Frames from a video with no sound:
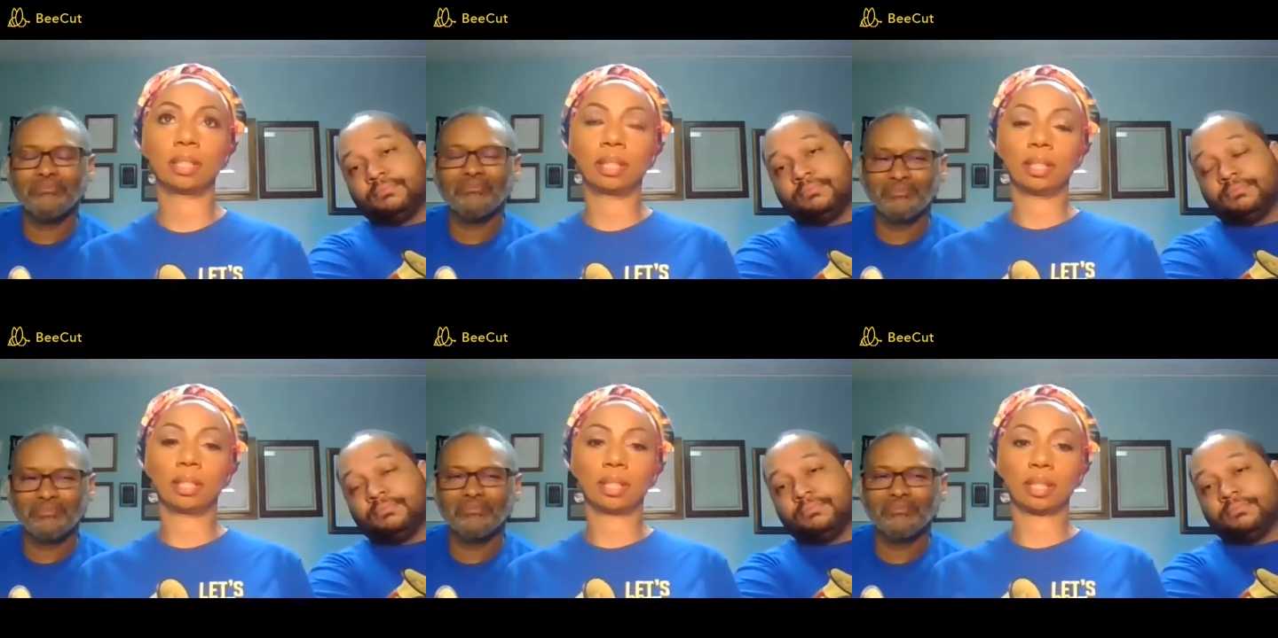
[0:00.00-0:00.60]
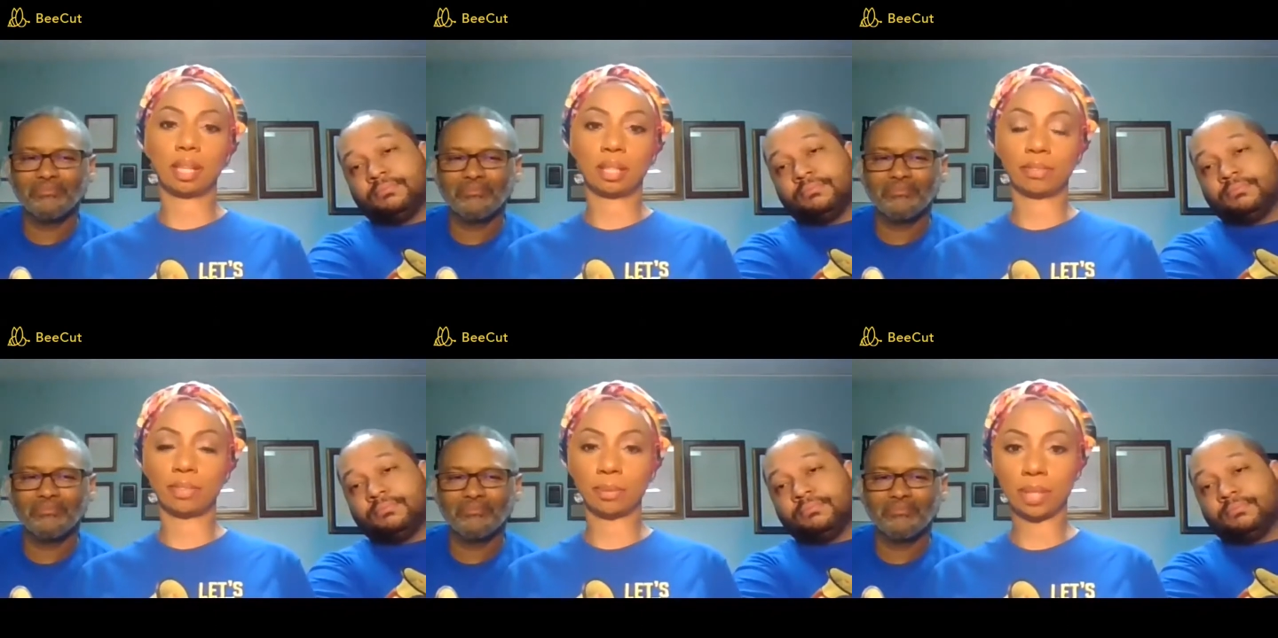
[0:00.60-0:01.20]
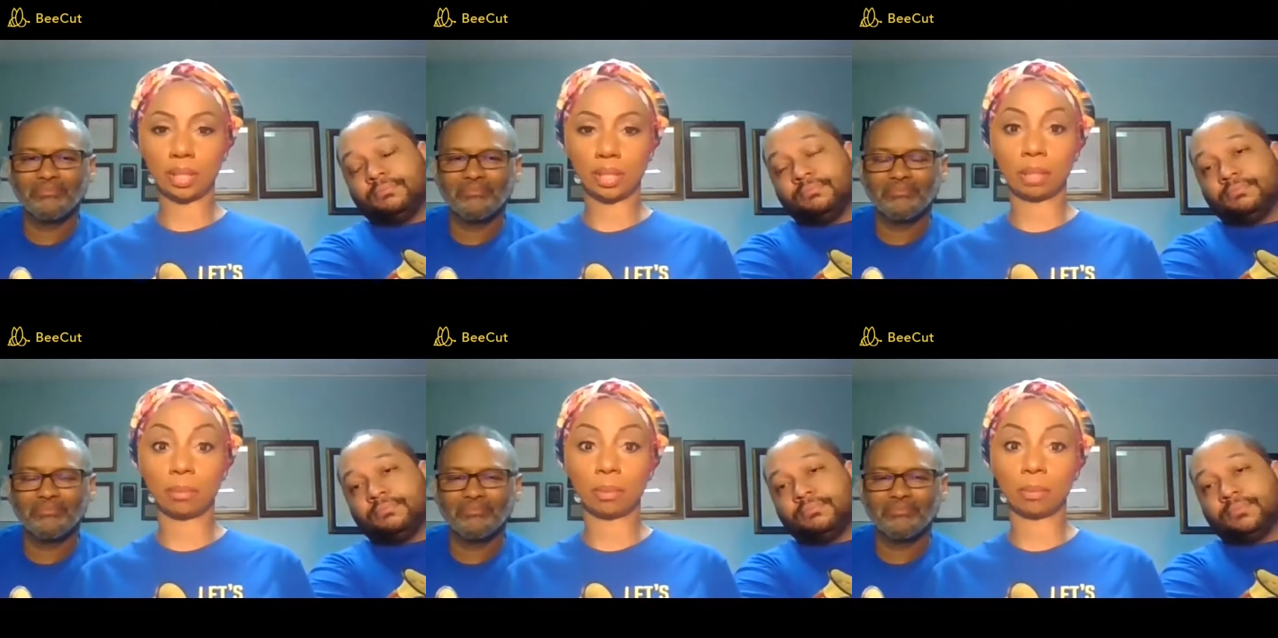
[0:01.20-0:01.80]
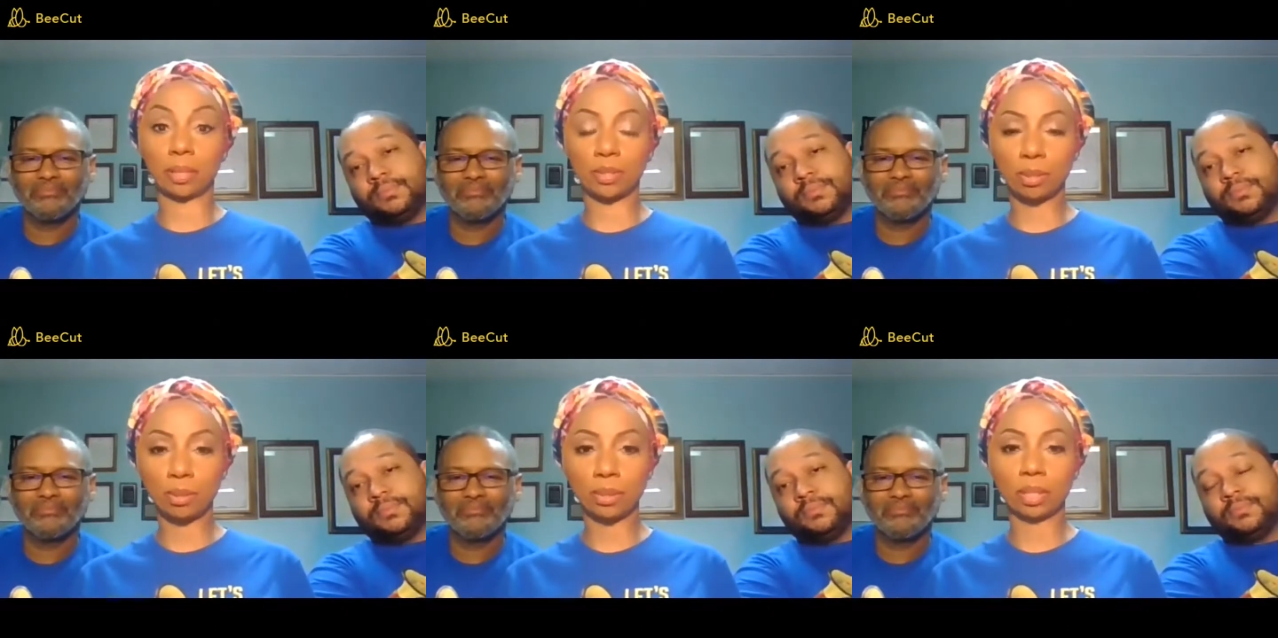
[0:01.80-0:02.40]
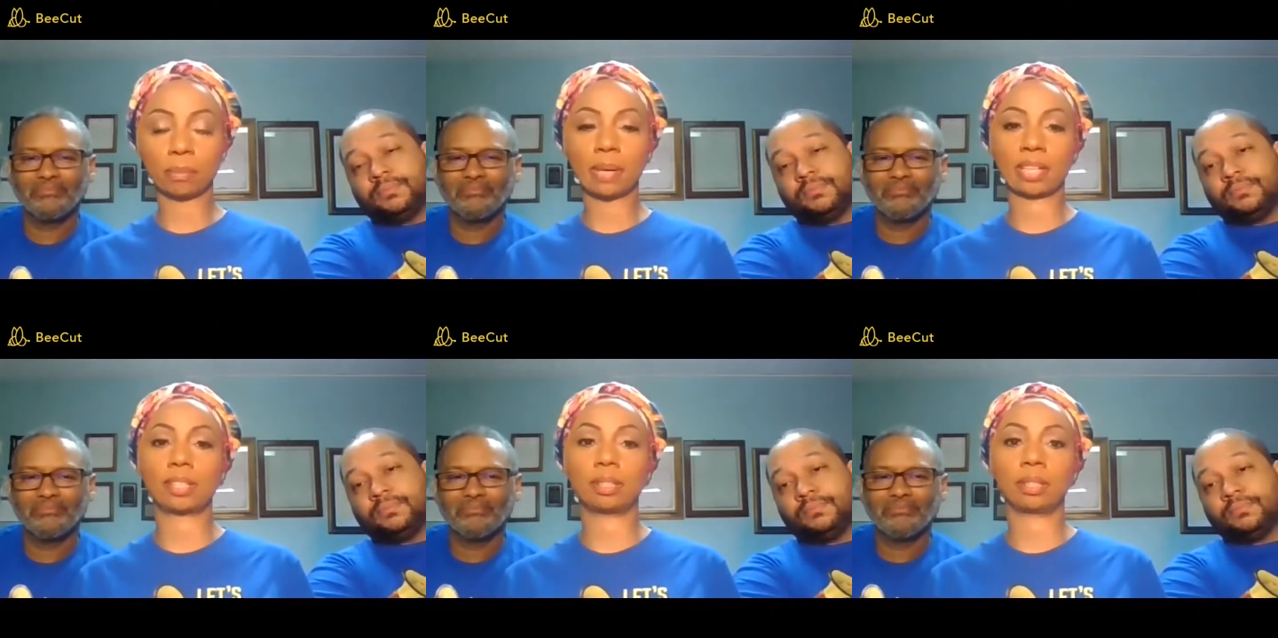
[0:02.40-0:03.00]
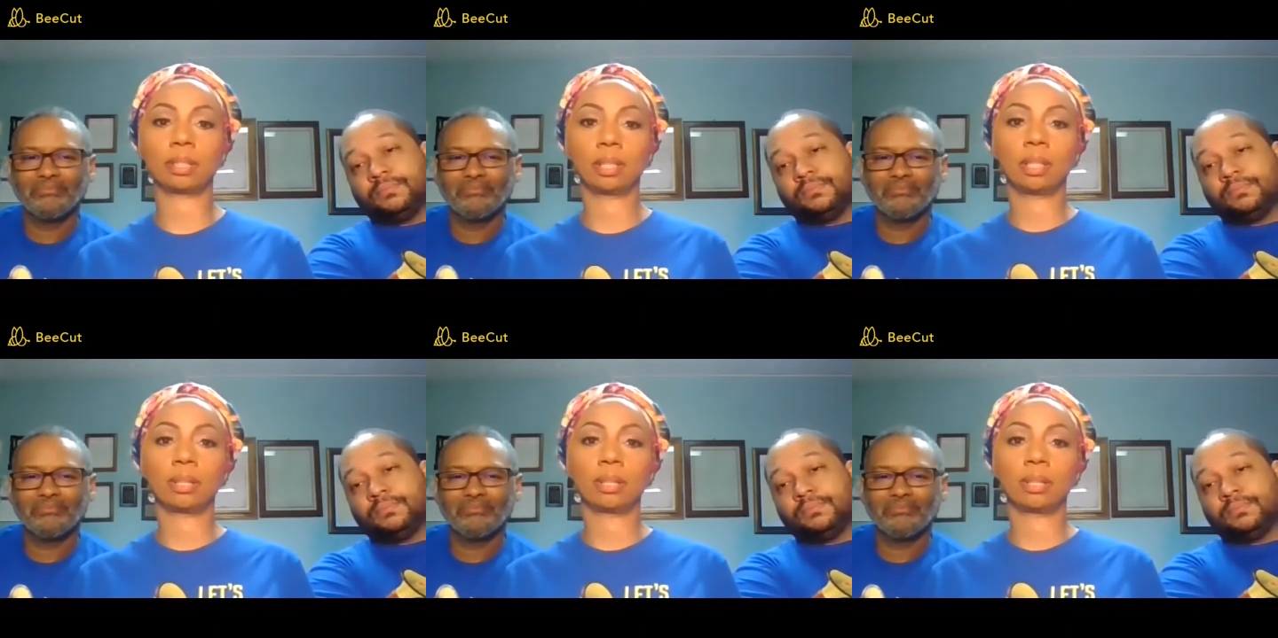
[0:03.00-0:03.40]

Speaker 1: You got a solid foundation about pursuing your passion,